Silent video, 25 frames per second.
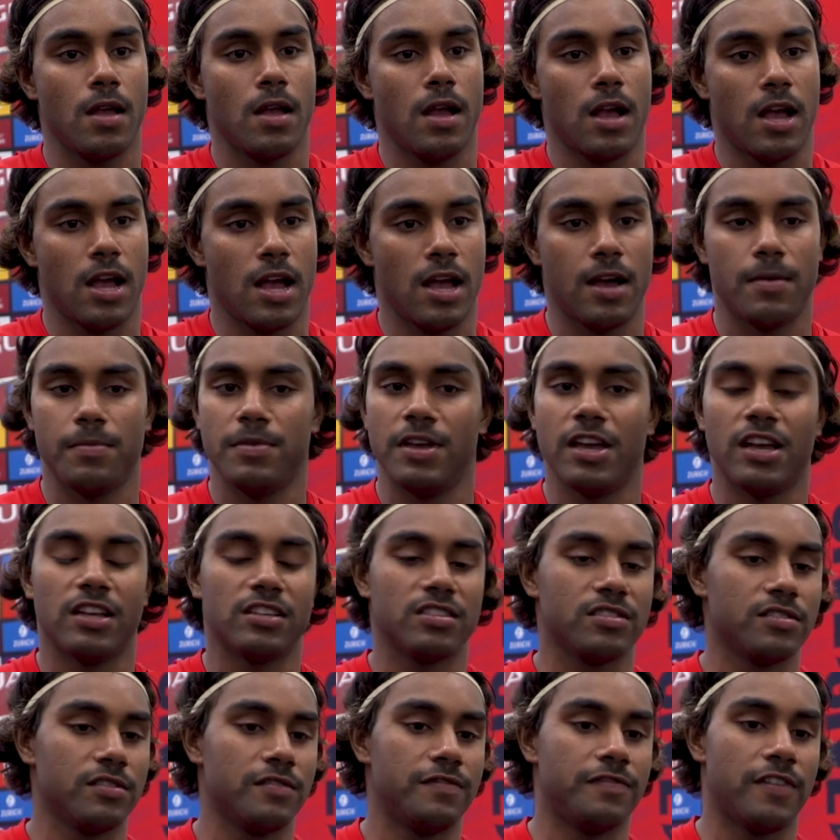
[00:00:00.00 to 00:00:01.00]
Yeah,
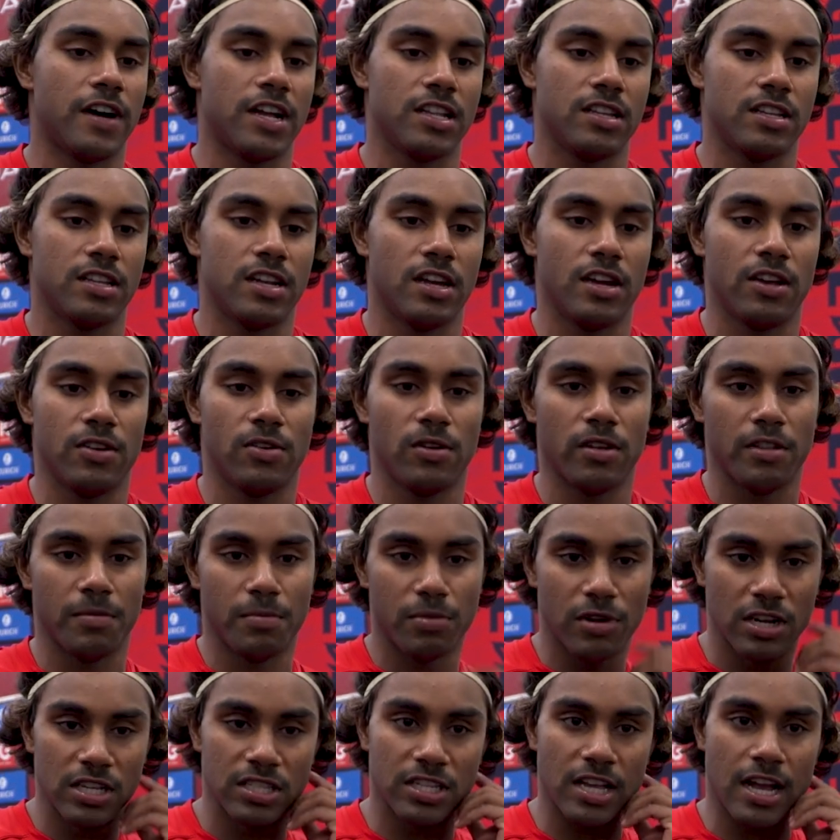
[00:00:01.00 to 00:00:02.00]
it's good fun, you know. All the
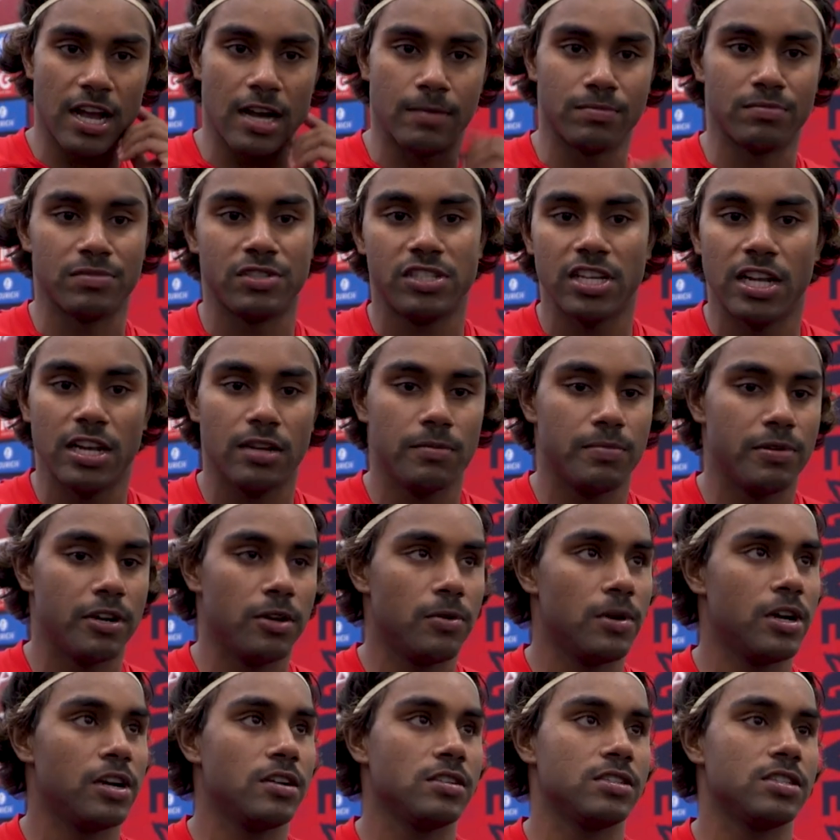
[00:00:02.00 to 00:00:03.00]
boys are gelling
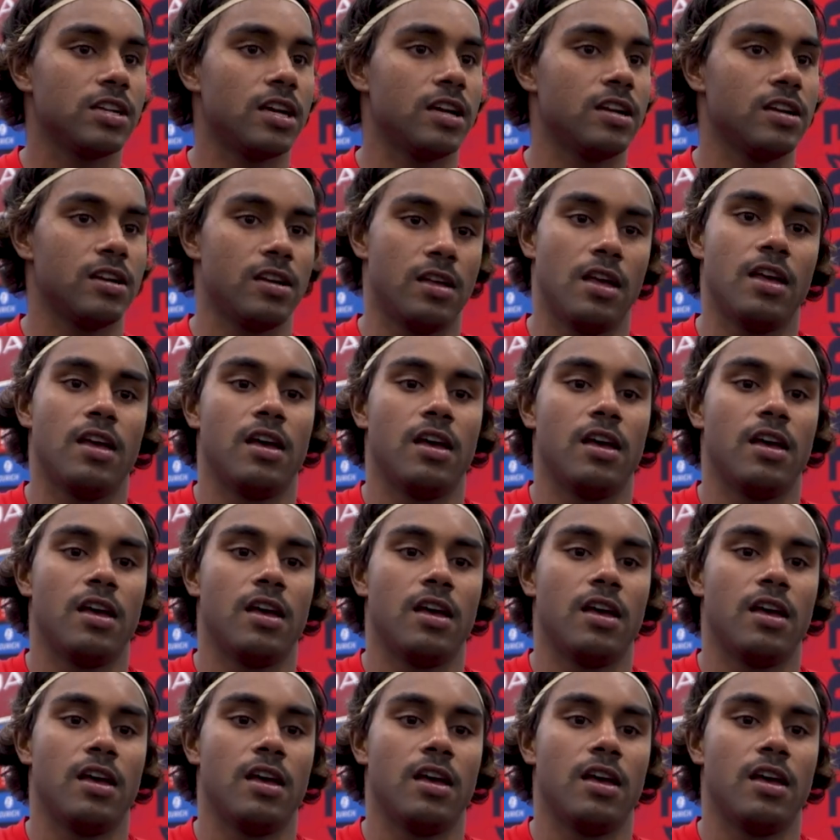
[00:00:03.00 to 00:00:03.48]
pretty well, so